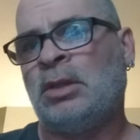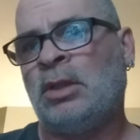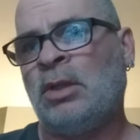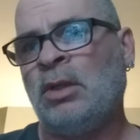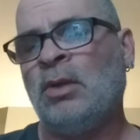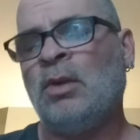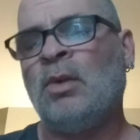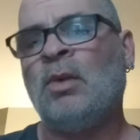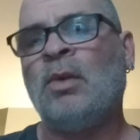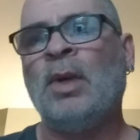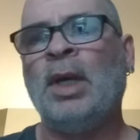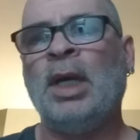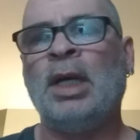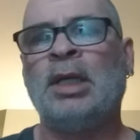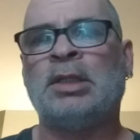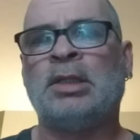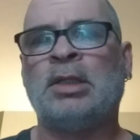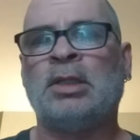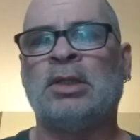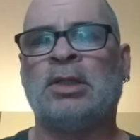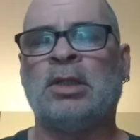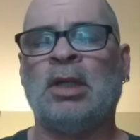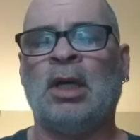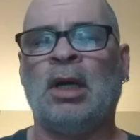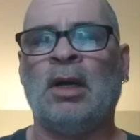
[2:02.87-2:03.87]
2 weeks
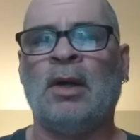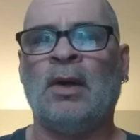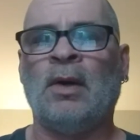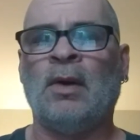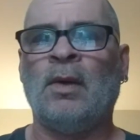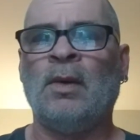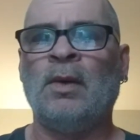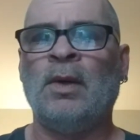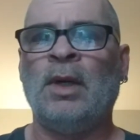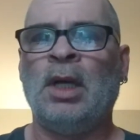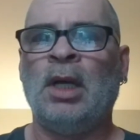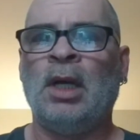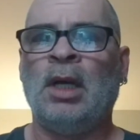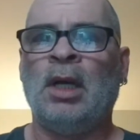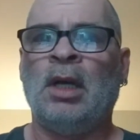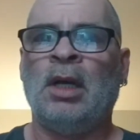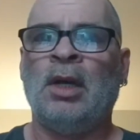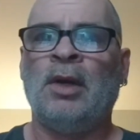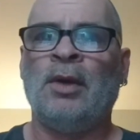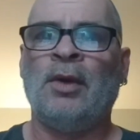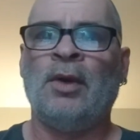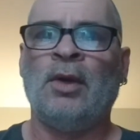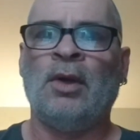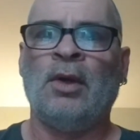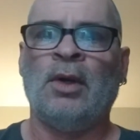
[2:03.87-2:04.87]
or so,
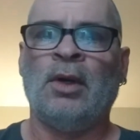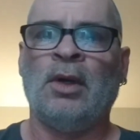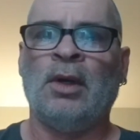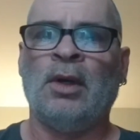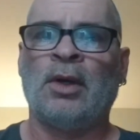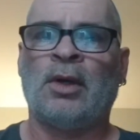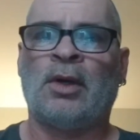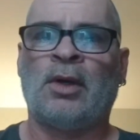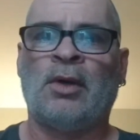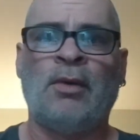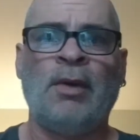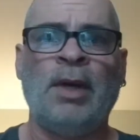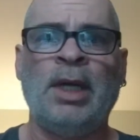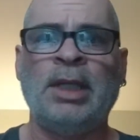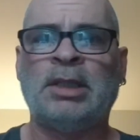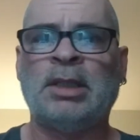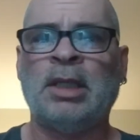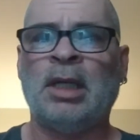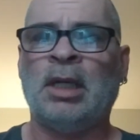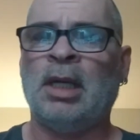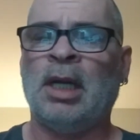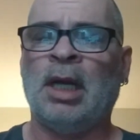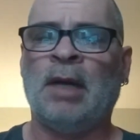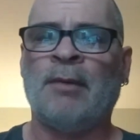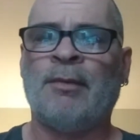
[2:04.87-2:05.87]
your
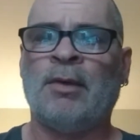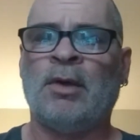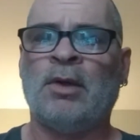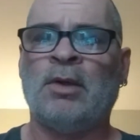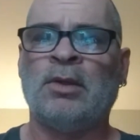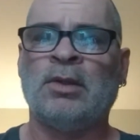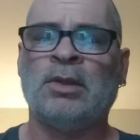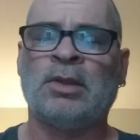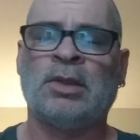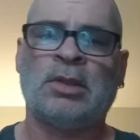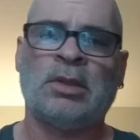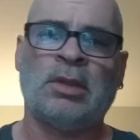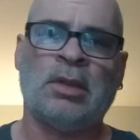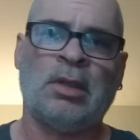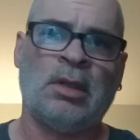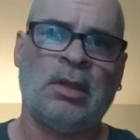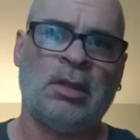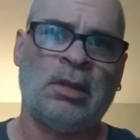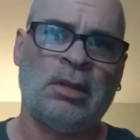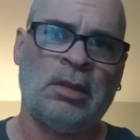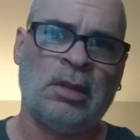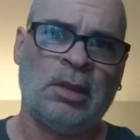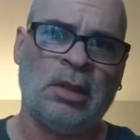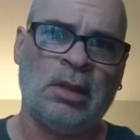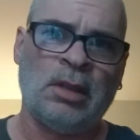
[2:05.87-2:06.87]
creatine levels
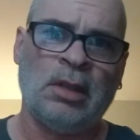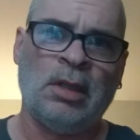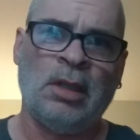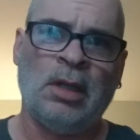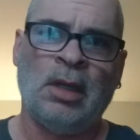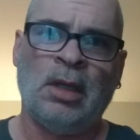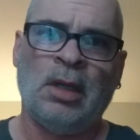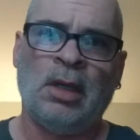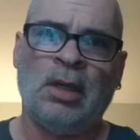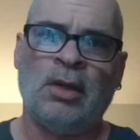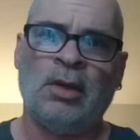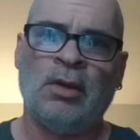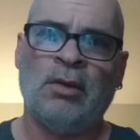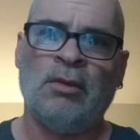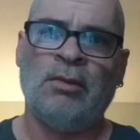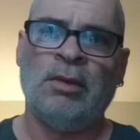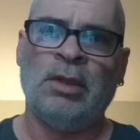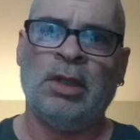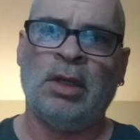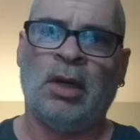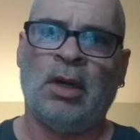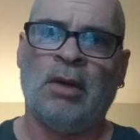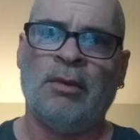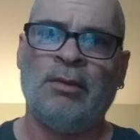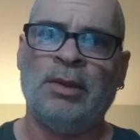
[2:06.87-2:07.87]

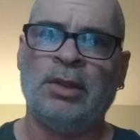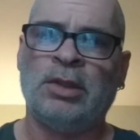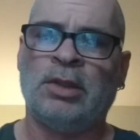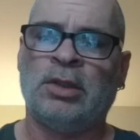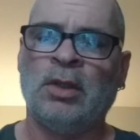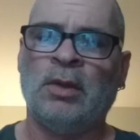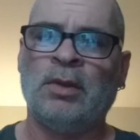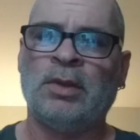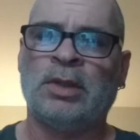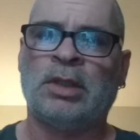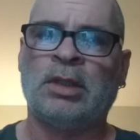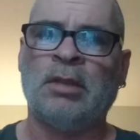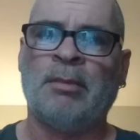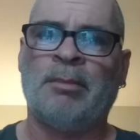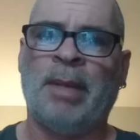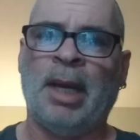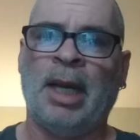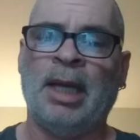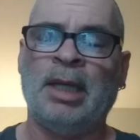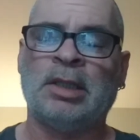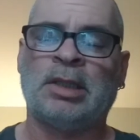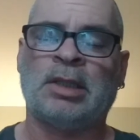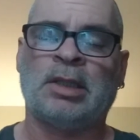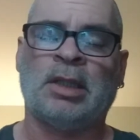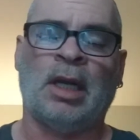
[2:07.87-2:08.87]
are reduced to
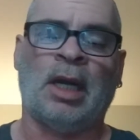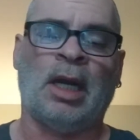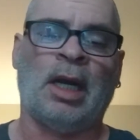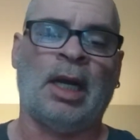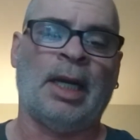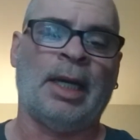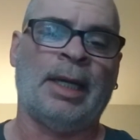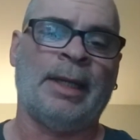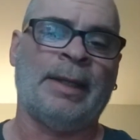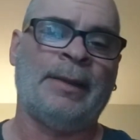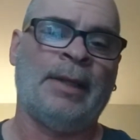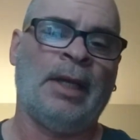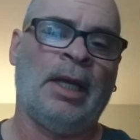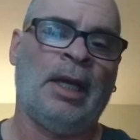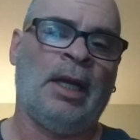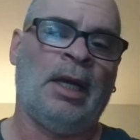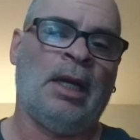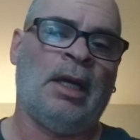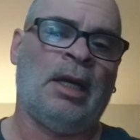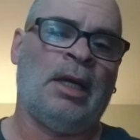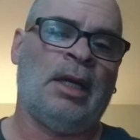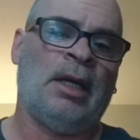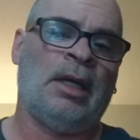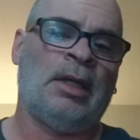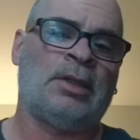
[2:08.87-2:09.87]
baseline.
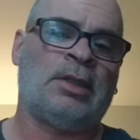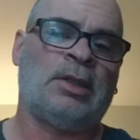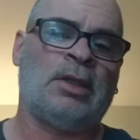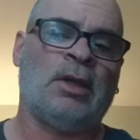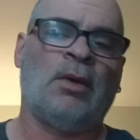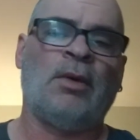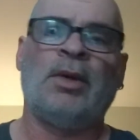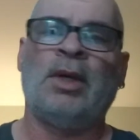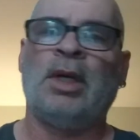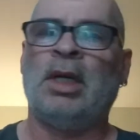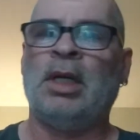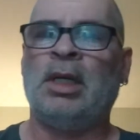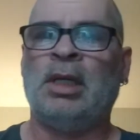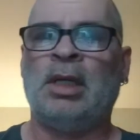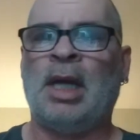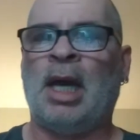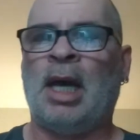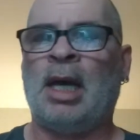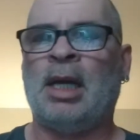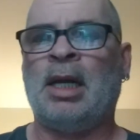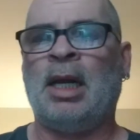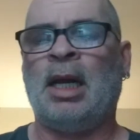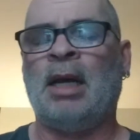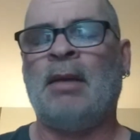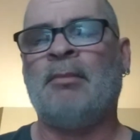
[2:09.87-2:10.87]
So you're
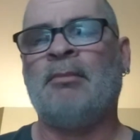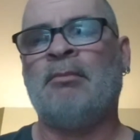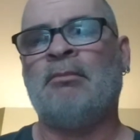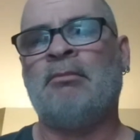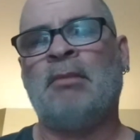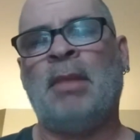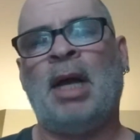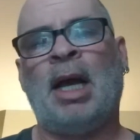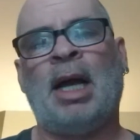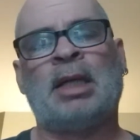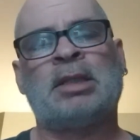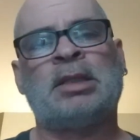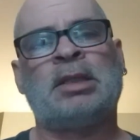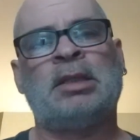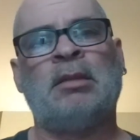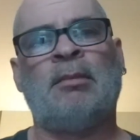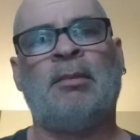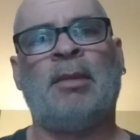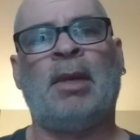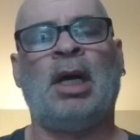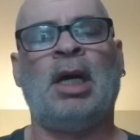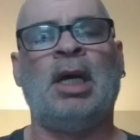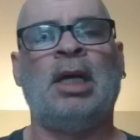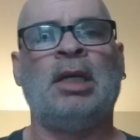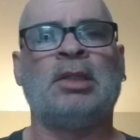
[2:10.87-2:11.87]
not
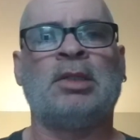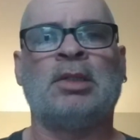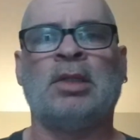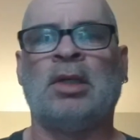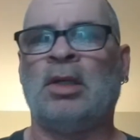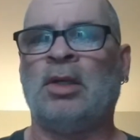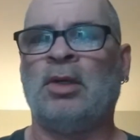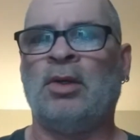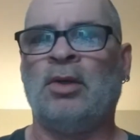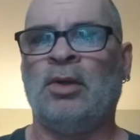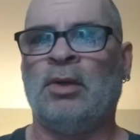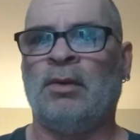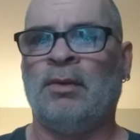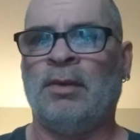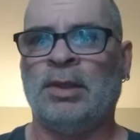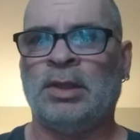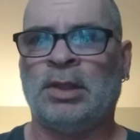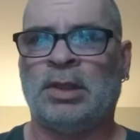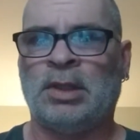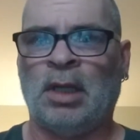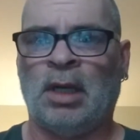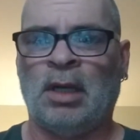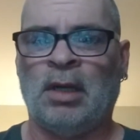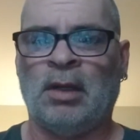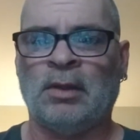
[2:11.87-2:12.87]
maximizing your
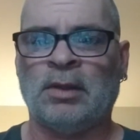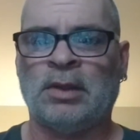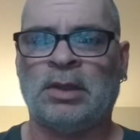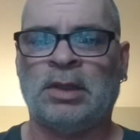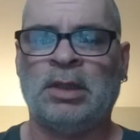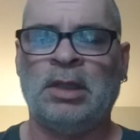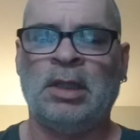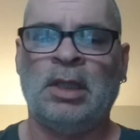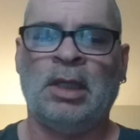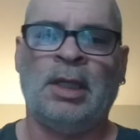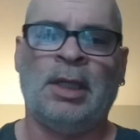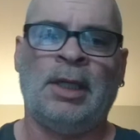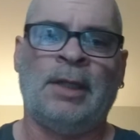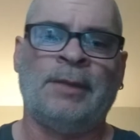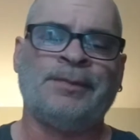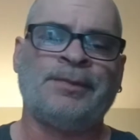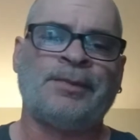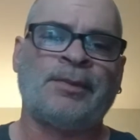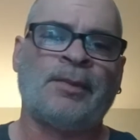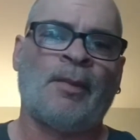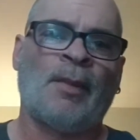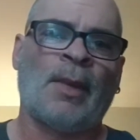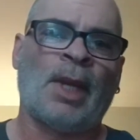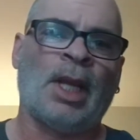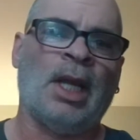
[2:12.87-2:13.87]
results.
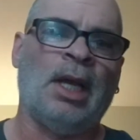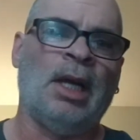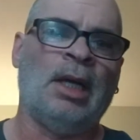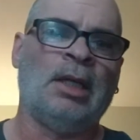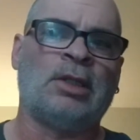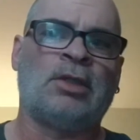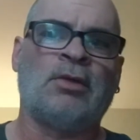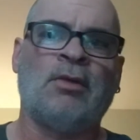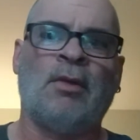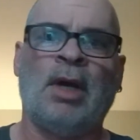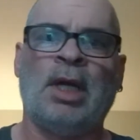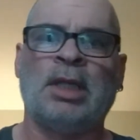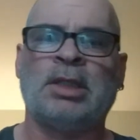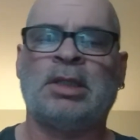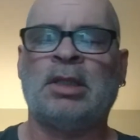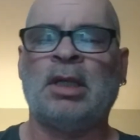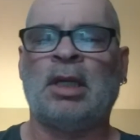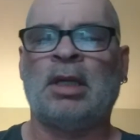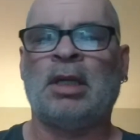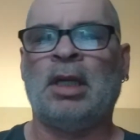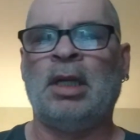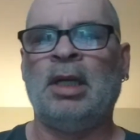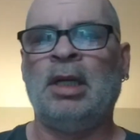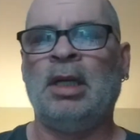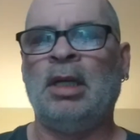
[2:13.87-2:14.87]

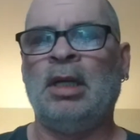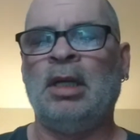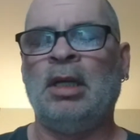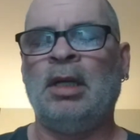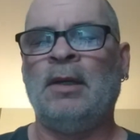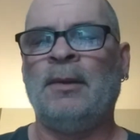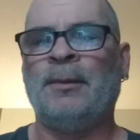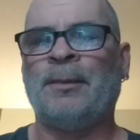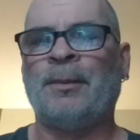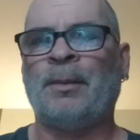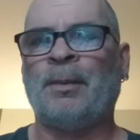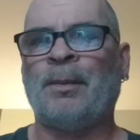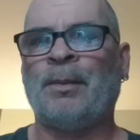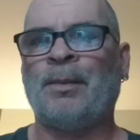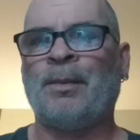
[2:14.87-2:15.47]
Interestingly,